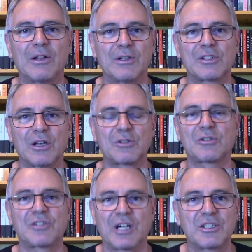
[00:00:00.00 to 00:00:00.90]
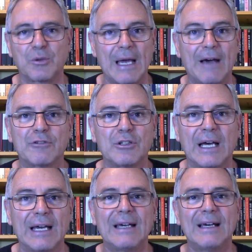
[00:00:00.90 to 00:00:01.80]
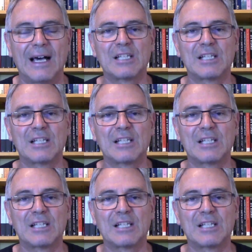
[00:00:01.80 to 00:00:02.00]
in the social structure we have today,